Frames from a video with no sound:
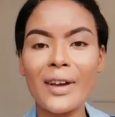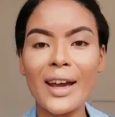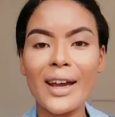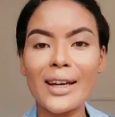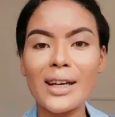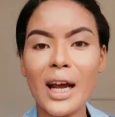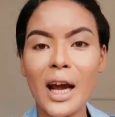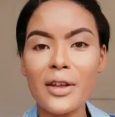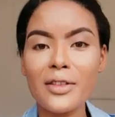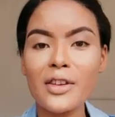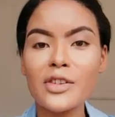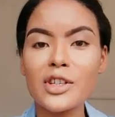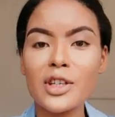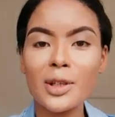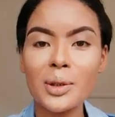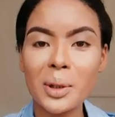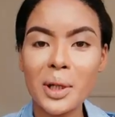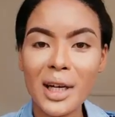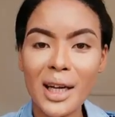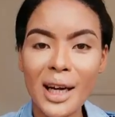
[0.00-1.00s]
Okay, now that you're
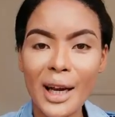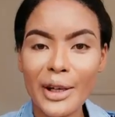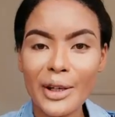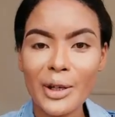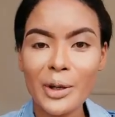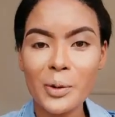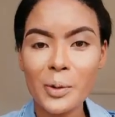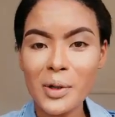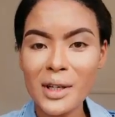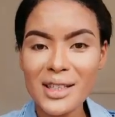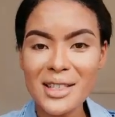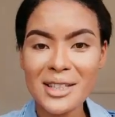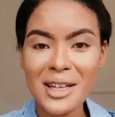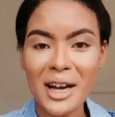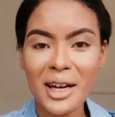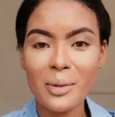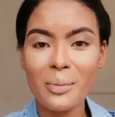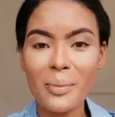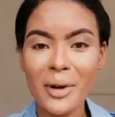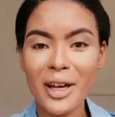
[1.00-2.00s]
looking like your worst
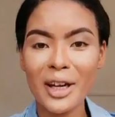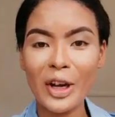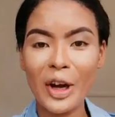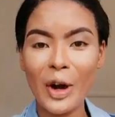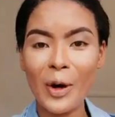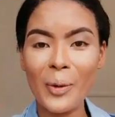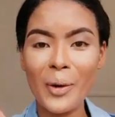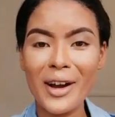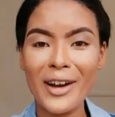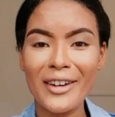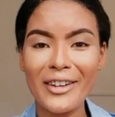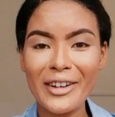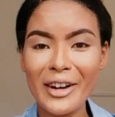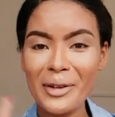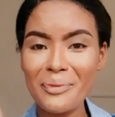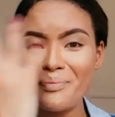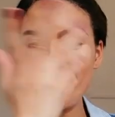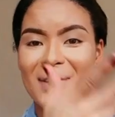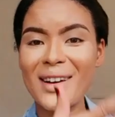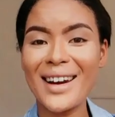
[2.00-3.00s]
nightmare, go ahead
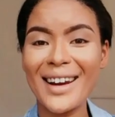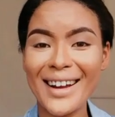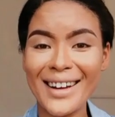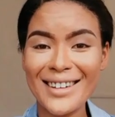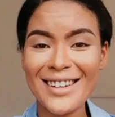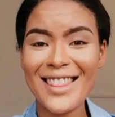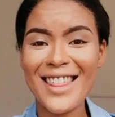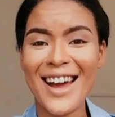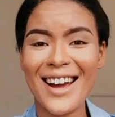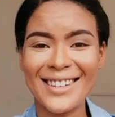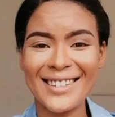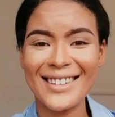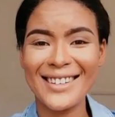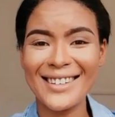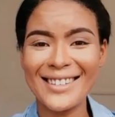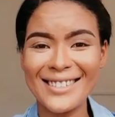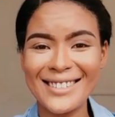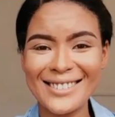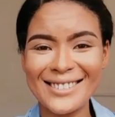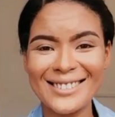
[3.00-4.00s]
and blend that
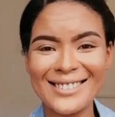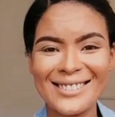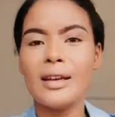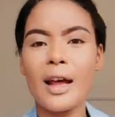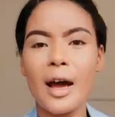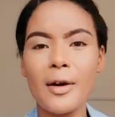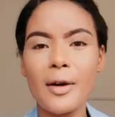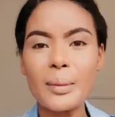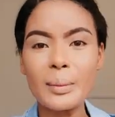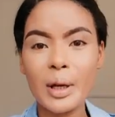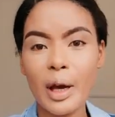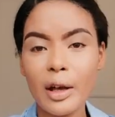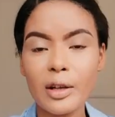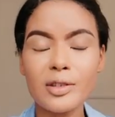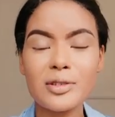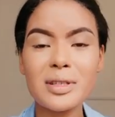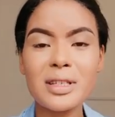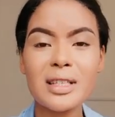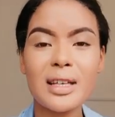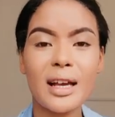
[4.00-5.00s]
in. Now I'm going
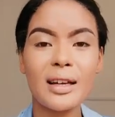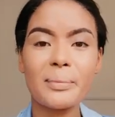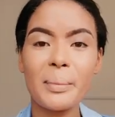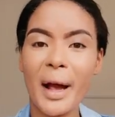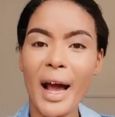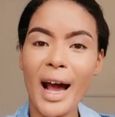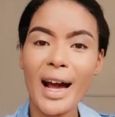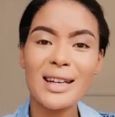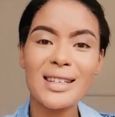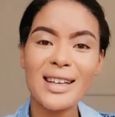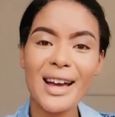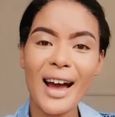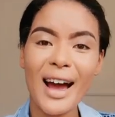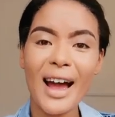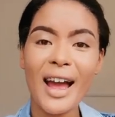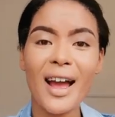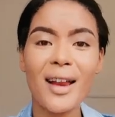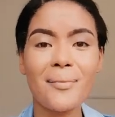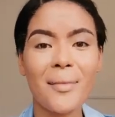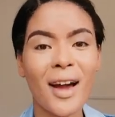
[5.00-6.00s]
to set my under
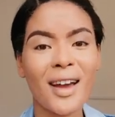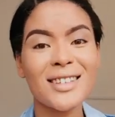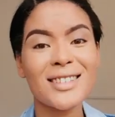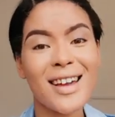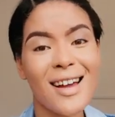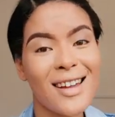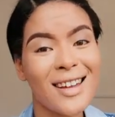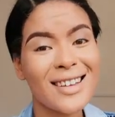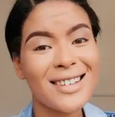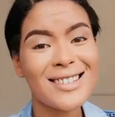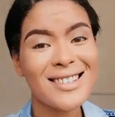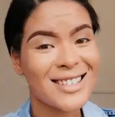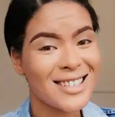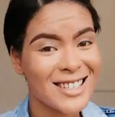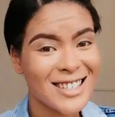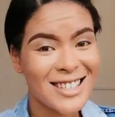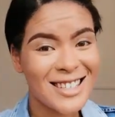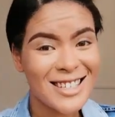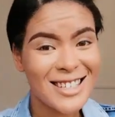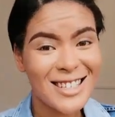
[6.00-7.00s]
eye and my entire
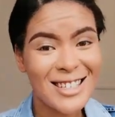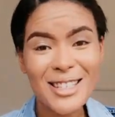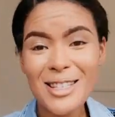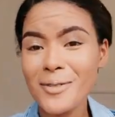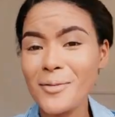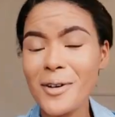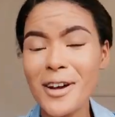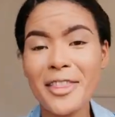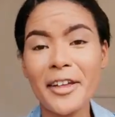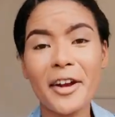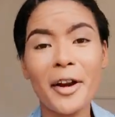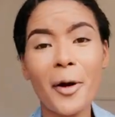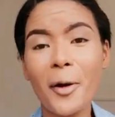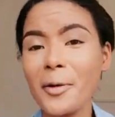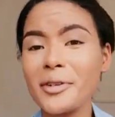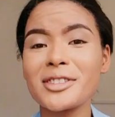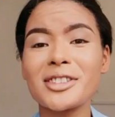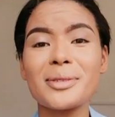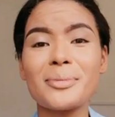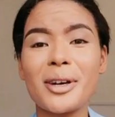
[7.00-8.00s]
existence with an
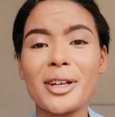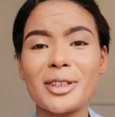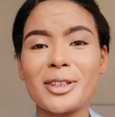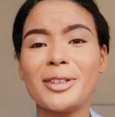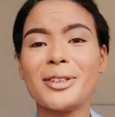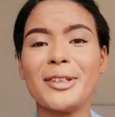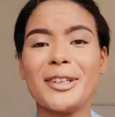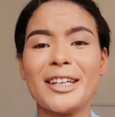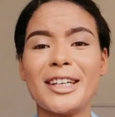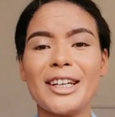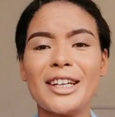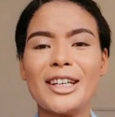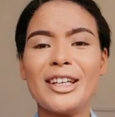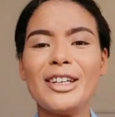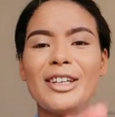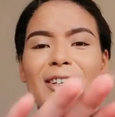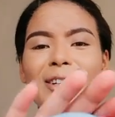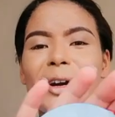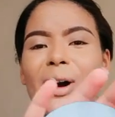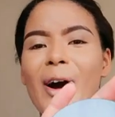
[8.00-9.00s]
oldie but goodie
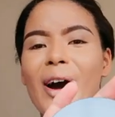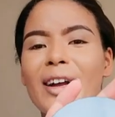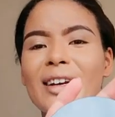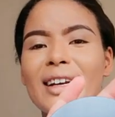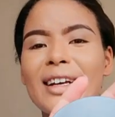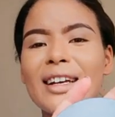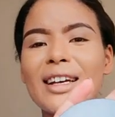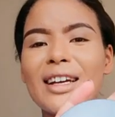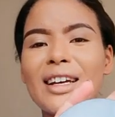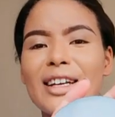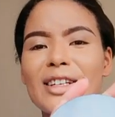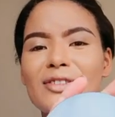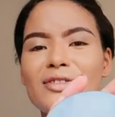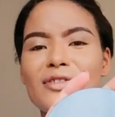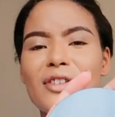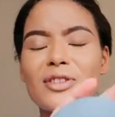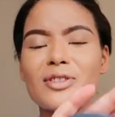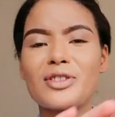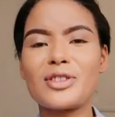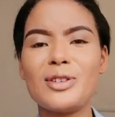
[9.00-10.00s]
Yardley
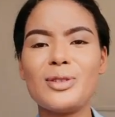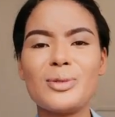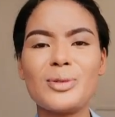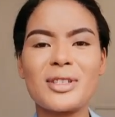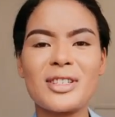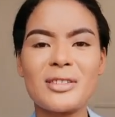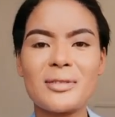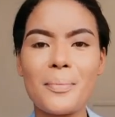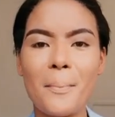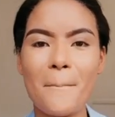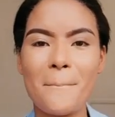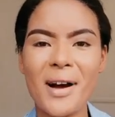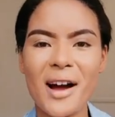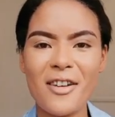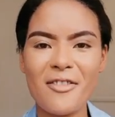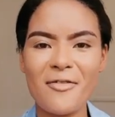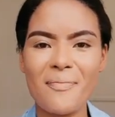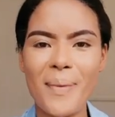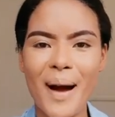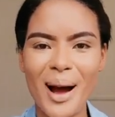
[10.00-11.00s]
translucent
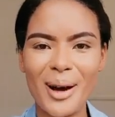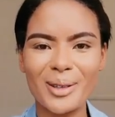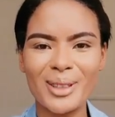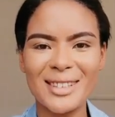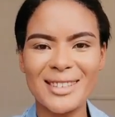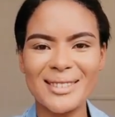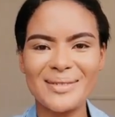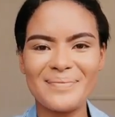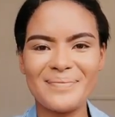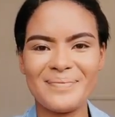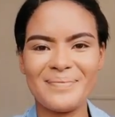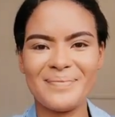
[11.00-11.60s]
buff powder.